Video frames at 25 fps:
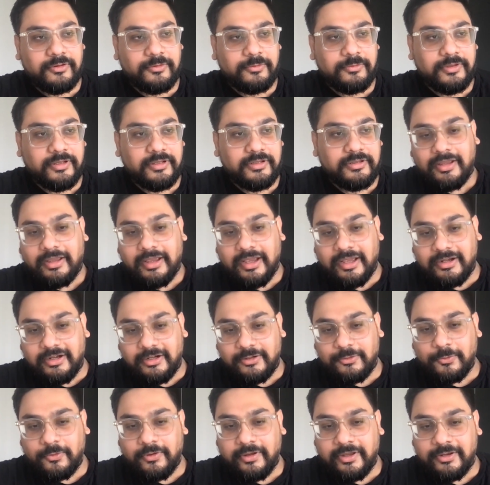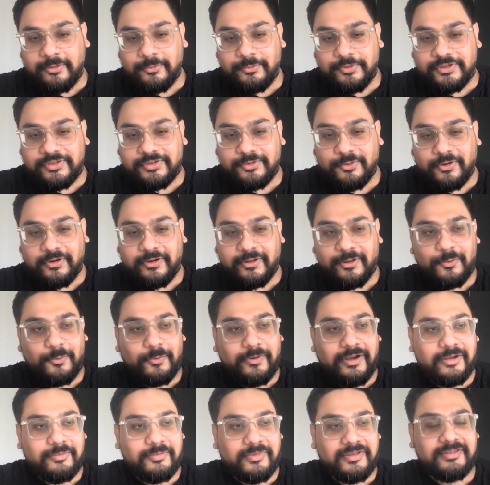with Anatoine, which got
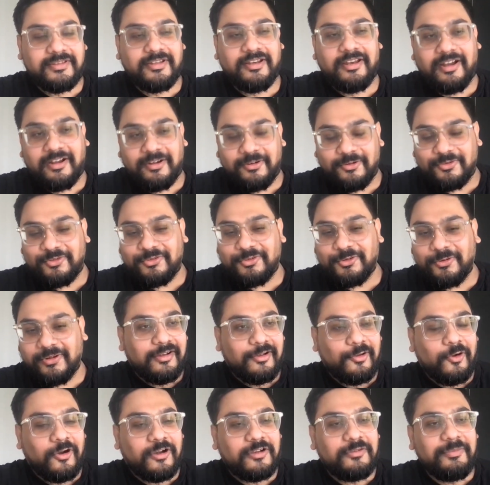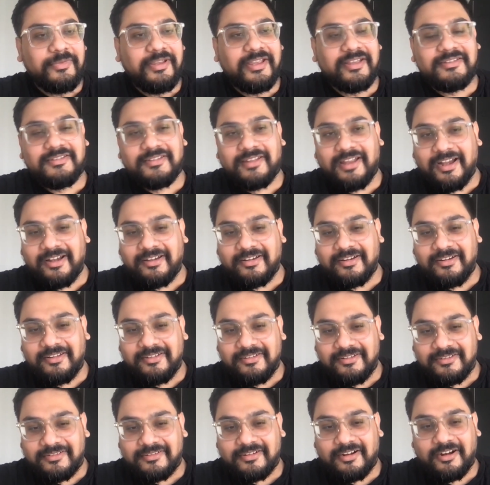acquired by Zalando. So it got me excited
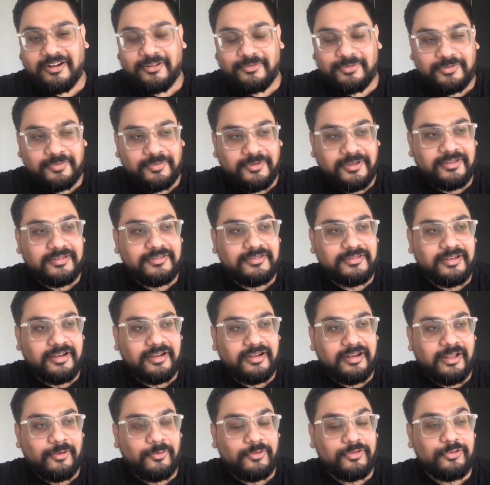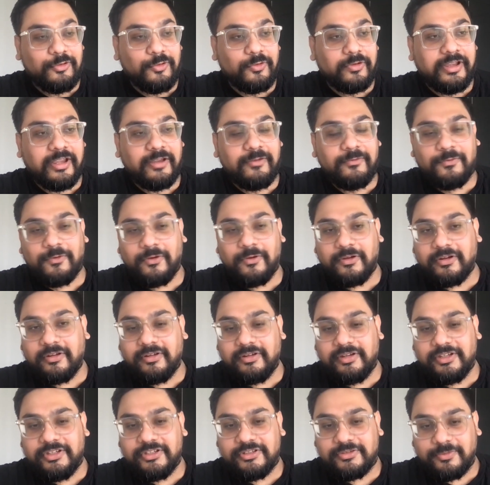in the startup space, and I was looking for a
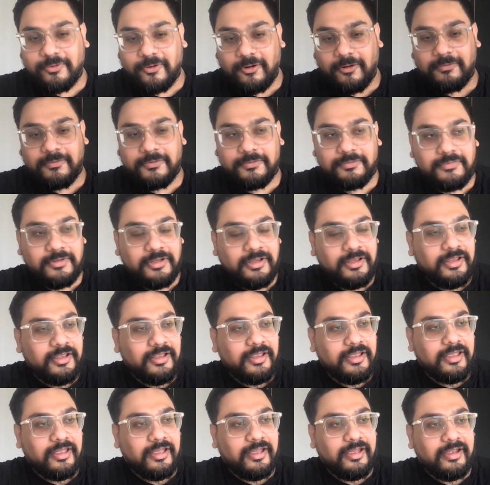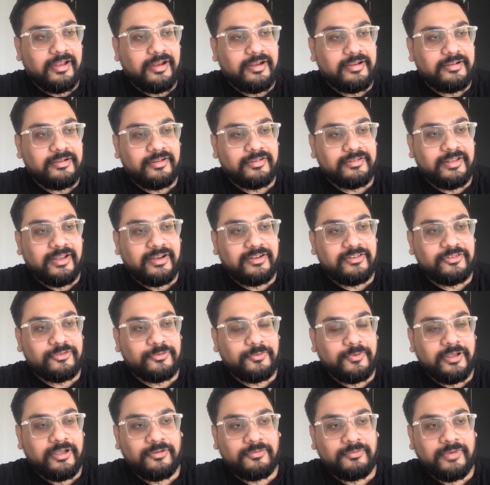niche problem, and that's
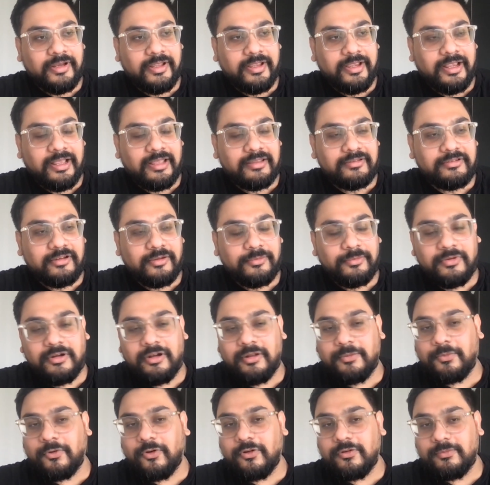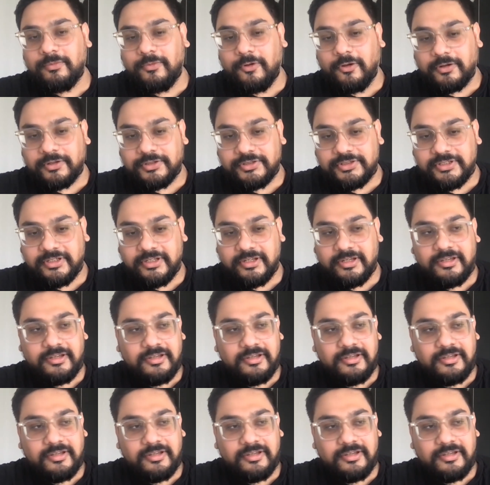where like I stumbled upon blockchain.